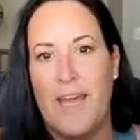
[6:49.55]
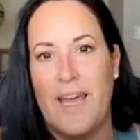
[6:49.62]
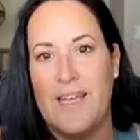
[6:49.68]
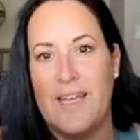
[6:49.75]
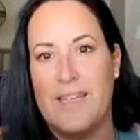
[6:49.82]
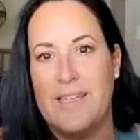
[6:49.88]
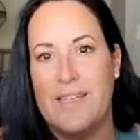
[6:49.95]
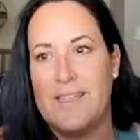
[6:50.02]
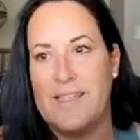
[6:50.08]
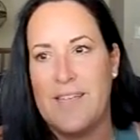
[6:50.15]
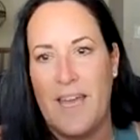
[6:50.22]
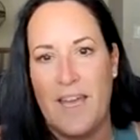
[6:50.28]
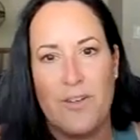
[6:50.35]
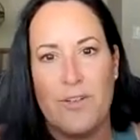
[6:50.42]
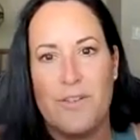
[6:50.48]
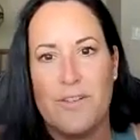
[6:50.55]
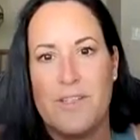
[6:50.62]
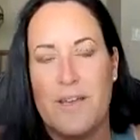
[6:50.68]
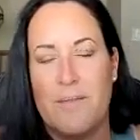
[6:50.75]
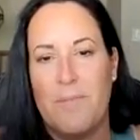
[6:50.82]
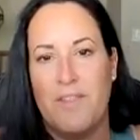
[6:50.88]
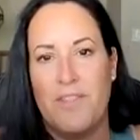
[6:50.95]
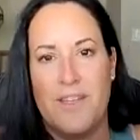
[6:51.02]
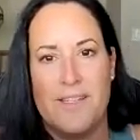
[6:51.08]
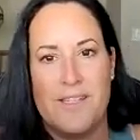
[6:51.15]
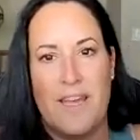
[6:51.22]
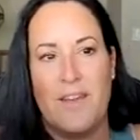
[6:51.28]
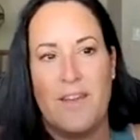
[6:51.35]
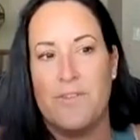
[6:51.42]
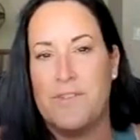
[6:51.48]
and cycles and monthly
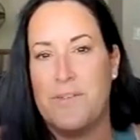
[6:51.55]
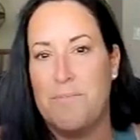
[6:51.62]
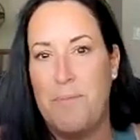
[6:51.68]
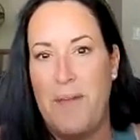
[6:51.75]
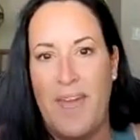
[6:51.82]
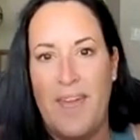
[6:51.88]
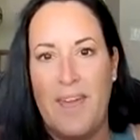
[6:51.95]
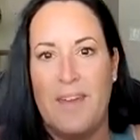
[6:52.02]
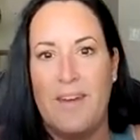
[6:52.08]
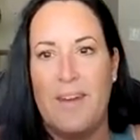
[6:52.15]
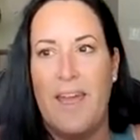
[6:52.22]
cycles and pain.